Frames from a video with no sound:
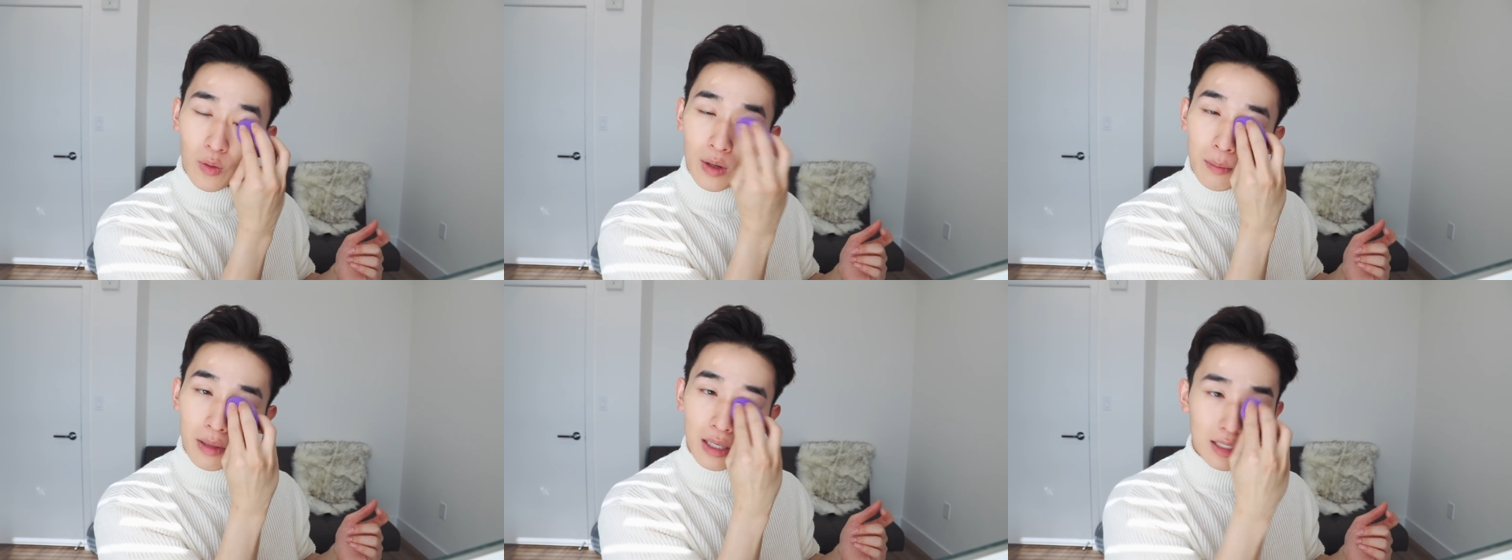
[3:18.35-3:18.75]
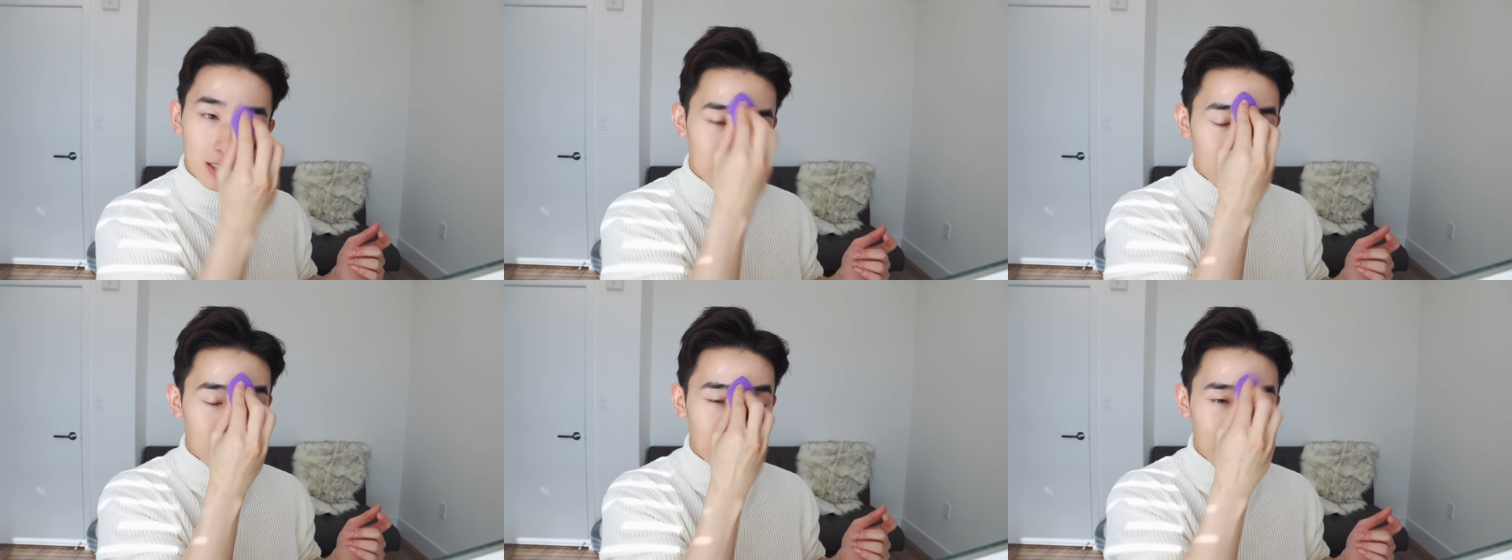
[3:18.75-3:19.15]
when
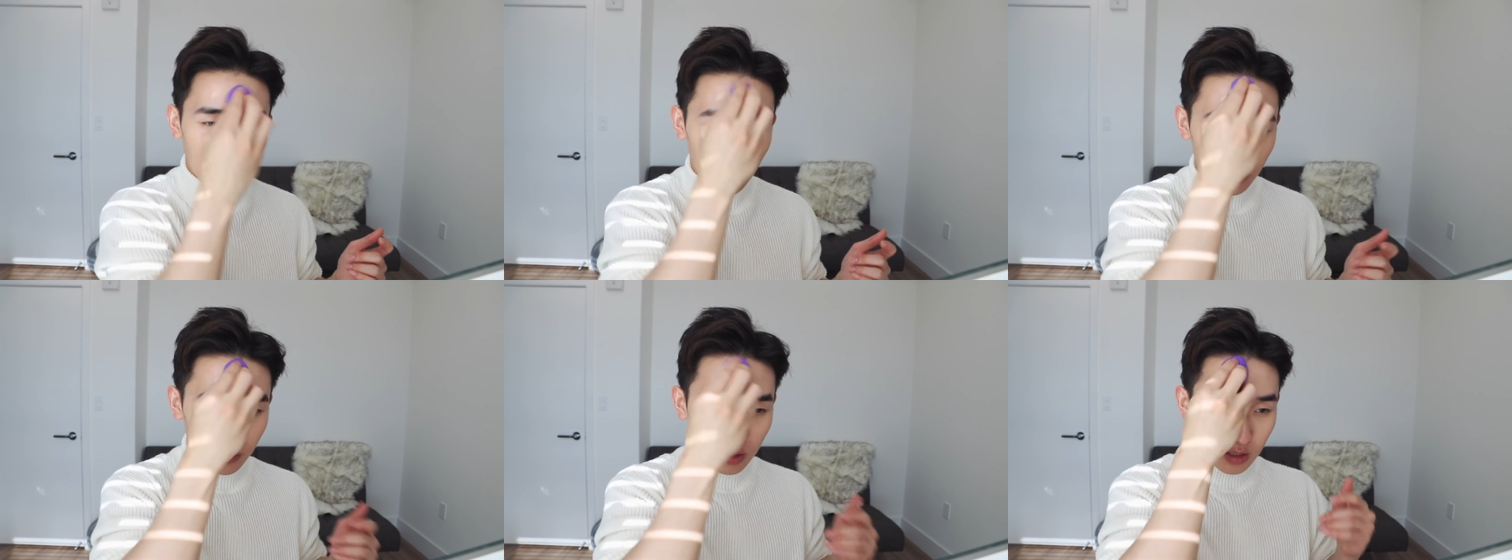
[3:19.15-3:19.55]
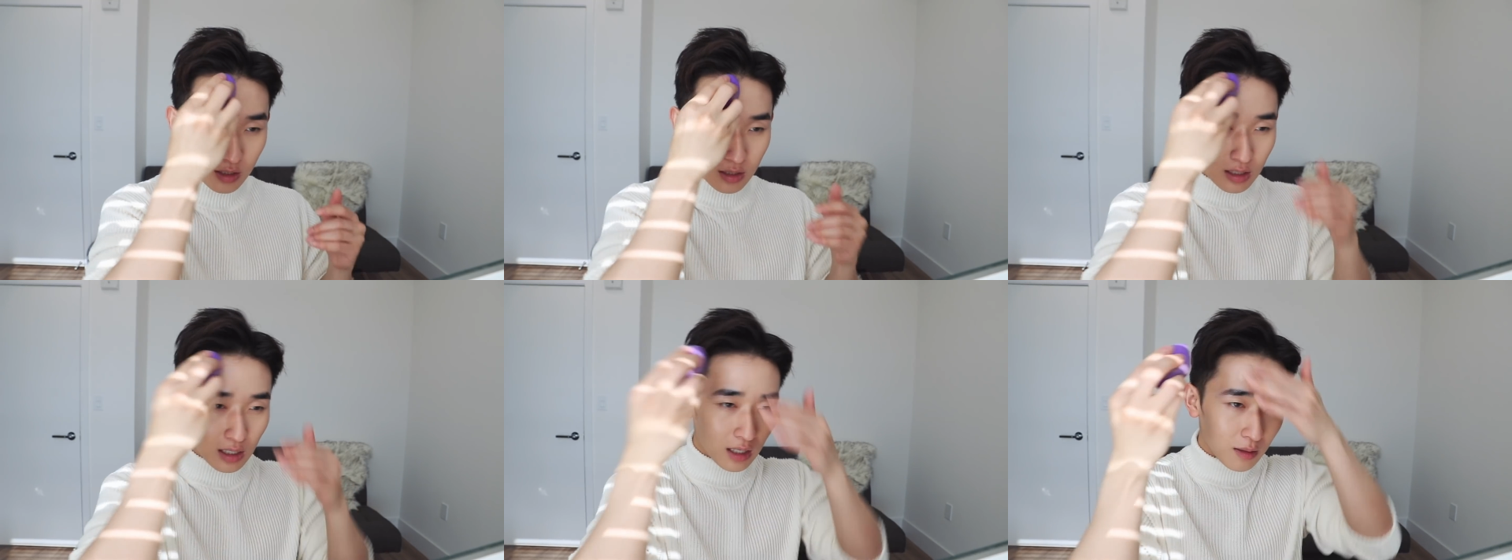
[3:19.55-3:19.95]
places don't get too much
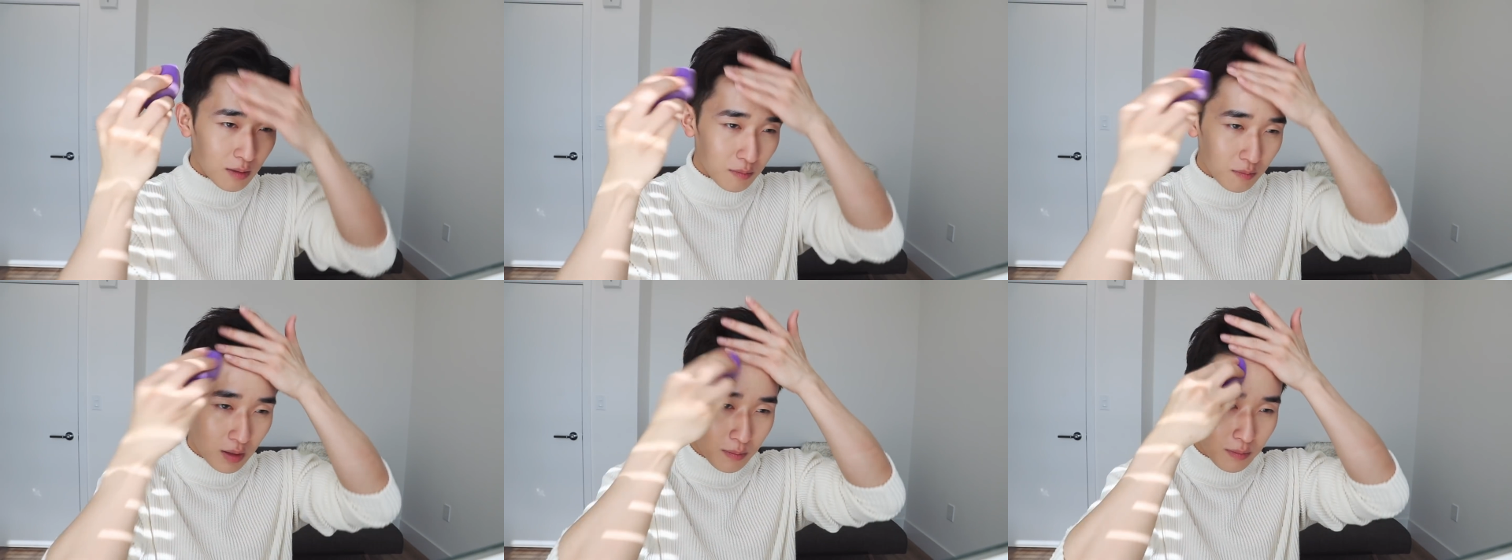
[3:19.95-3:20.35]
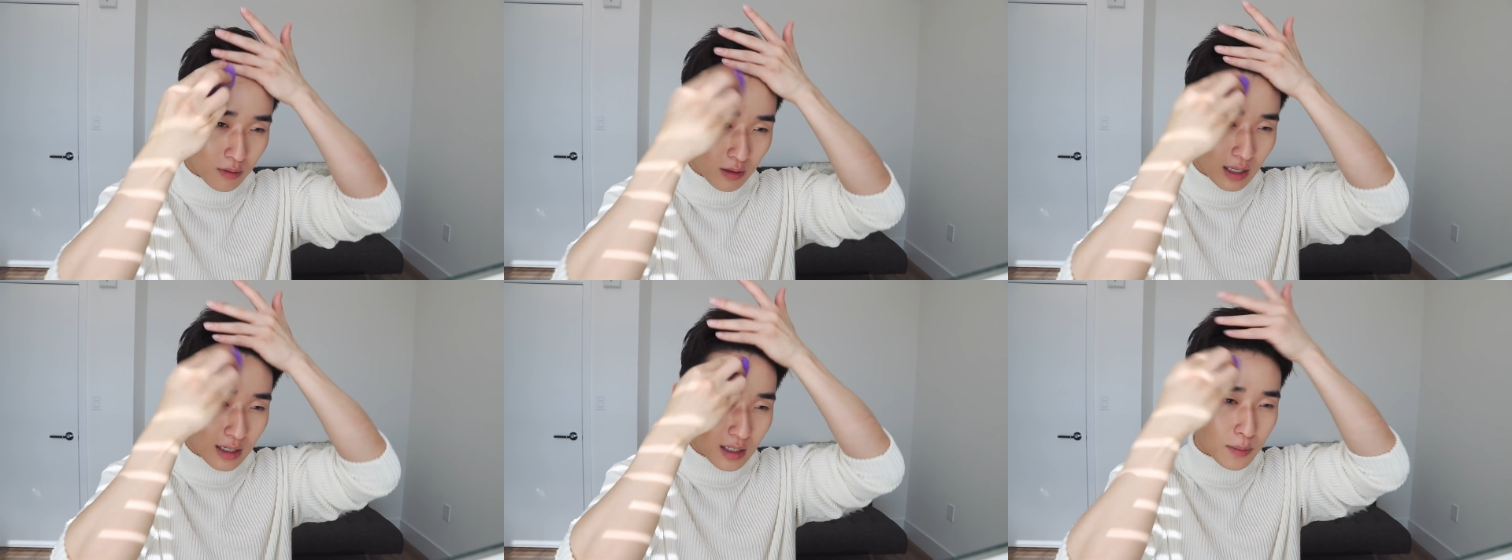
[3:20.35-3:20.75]
sun, people
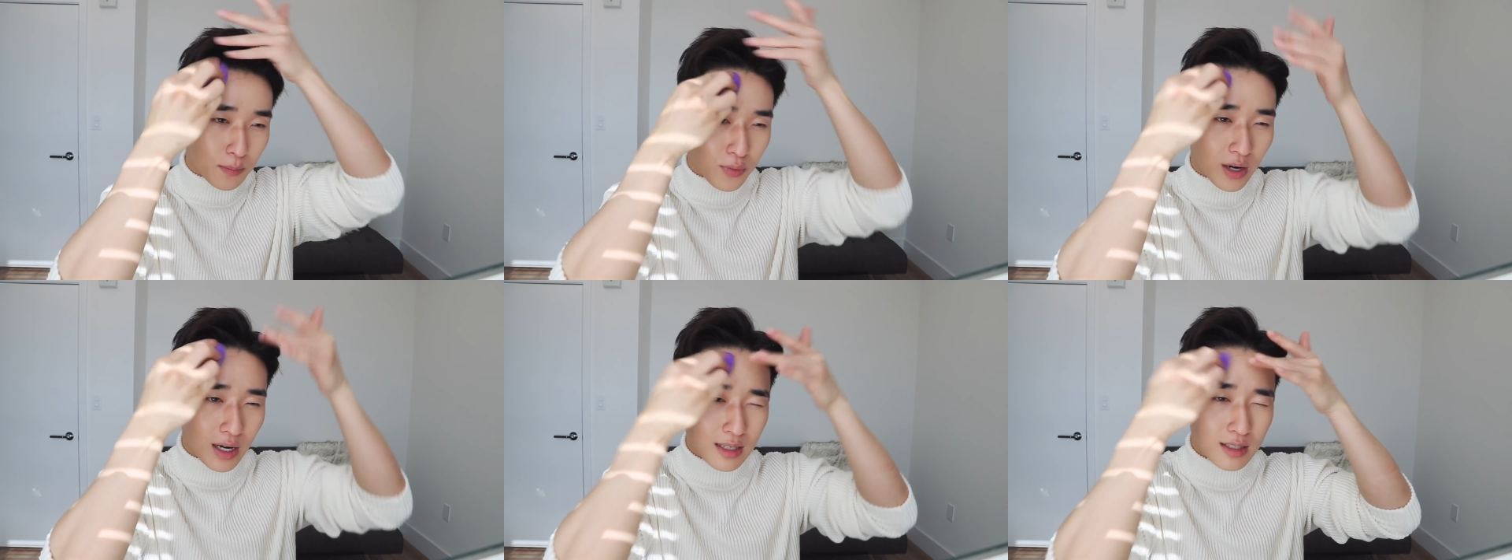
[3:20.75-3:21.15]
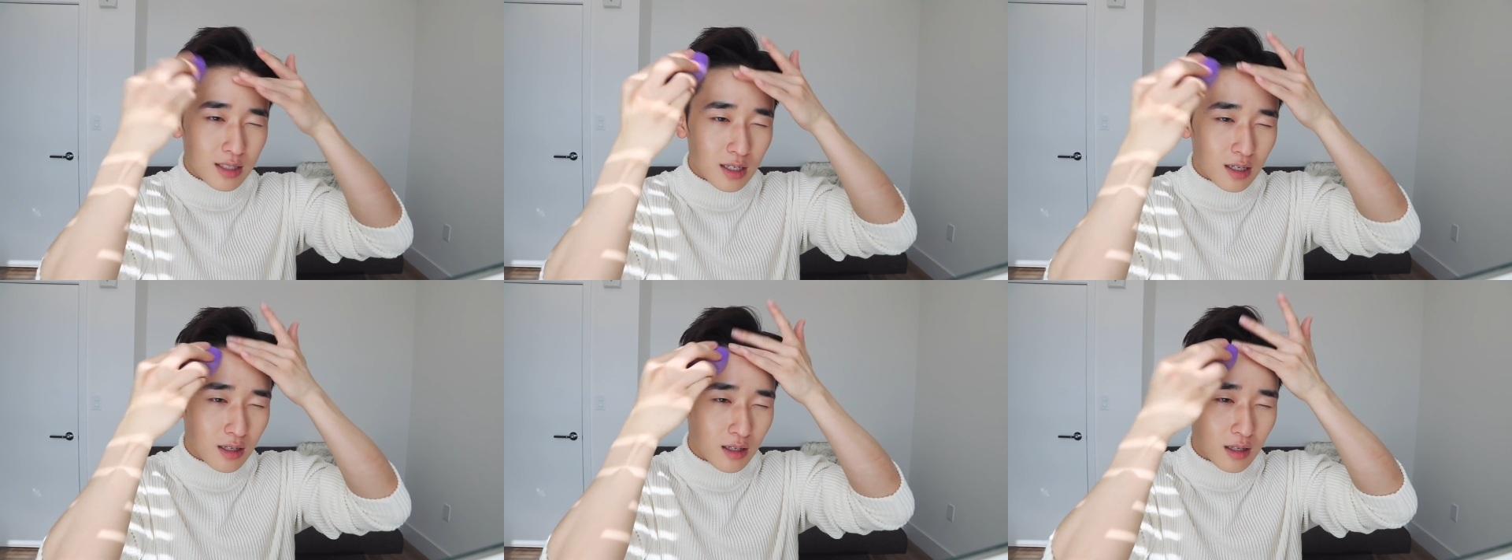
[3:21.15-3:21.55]
get depressed,